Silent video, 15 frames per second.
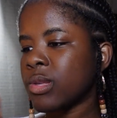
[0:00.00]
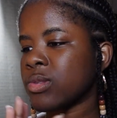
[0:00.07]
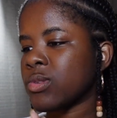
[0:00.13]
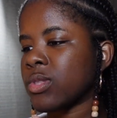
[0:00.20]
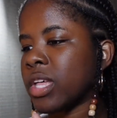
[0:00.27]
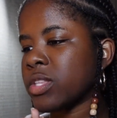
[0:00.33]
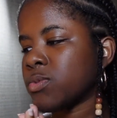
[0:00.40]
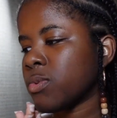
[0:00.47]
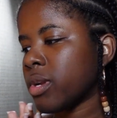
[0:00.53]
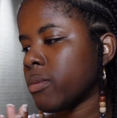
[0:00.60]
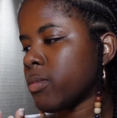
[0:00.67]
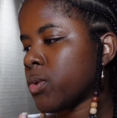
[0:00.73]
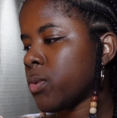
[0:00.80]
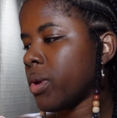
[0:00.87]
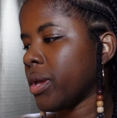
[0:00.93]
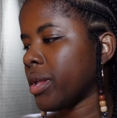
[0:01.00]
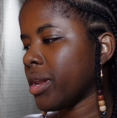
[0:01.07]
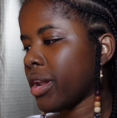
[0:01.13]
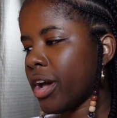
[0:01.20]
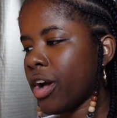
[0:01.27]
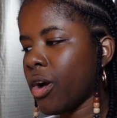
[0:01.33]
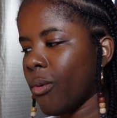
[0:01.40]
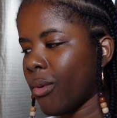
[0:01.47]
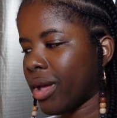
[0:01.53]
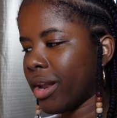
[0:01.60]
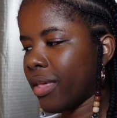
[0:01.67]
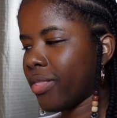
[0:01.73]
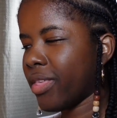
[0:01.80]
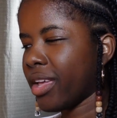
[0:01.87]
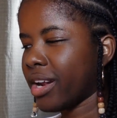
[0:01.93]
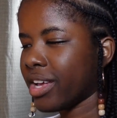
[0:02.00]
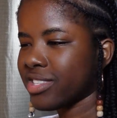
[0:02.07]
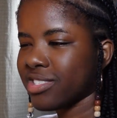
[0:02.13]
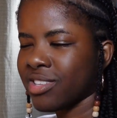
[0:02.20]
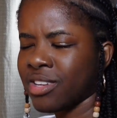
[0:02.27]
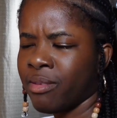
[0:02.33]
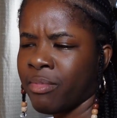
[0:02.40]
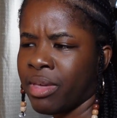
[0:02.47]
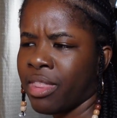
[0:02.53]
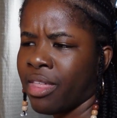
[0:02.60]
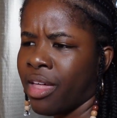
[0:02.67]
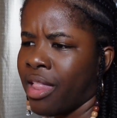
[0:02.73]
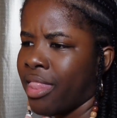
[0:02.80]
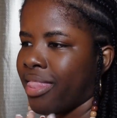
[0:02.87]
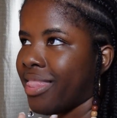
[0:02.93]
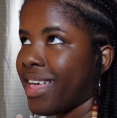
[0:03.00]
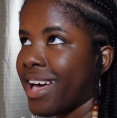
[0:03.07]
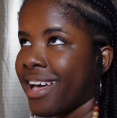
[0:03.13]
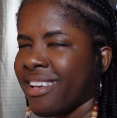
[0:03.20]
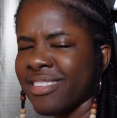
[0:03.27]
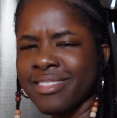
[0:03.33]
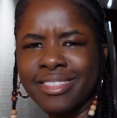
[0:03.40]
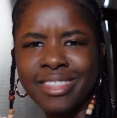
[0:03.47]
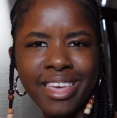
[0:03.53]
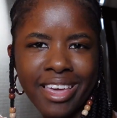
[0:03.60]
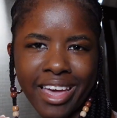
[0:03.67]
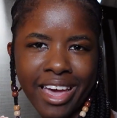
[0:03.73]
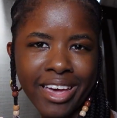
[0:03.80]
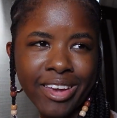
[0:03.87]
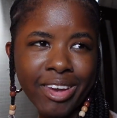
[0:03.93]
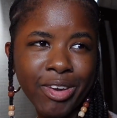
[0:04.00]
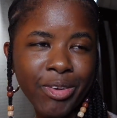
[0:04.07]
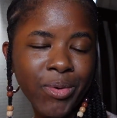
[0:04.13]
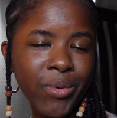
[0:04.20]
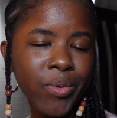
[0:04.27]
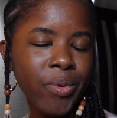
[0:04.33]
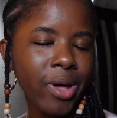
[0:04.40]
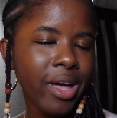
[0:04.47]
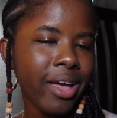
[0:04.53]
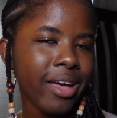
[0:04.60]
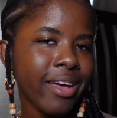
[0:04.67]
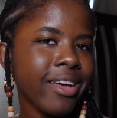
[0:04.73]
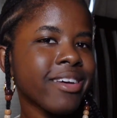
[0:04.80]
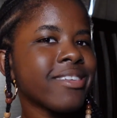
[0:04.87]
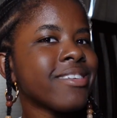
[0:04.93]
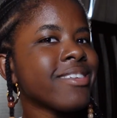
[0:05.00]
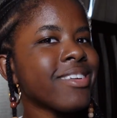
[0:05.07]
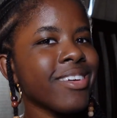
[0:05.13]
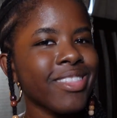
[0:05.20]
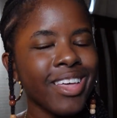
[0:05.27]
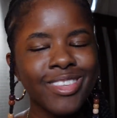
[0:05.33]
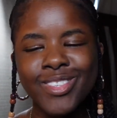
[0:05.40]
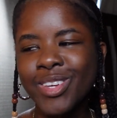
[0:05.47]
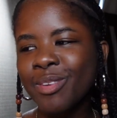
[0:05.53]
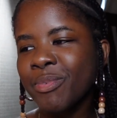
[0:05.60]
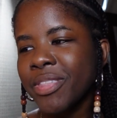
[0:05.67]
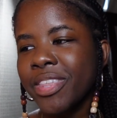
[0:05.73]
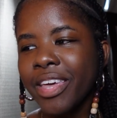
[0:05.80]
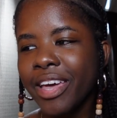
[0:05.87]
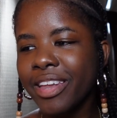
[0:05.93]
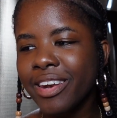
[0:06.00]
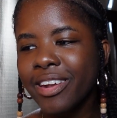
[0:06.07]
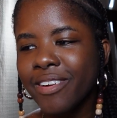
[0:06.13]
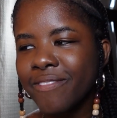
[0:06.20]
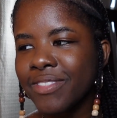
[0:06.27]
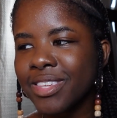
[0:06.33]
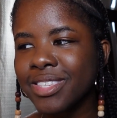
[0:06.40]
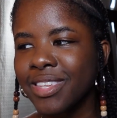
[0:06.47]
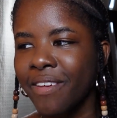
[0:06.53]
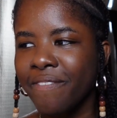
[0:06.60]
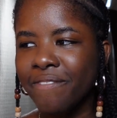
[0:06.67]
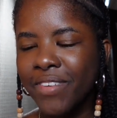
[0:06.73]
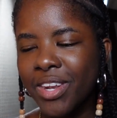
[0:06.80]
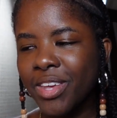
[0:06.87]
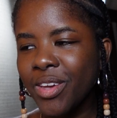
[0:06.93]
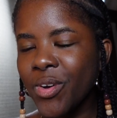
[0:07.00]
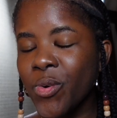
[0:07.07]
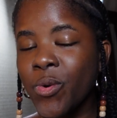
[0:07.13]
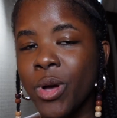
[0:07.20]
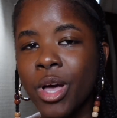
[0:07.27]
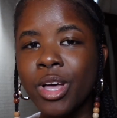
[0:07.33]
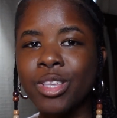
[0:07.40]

So that's what I'm doing now, and I think that's gonna be the last thing I do, and that's gonna be the end of this video.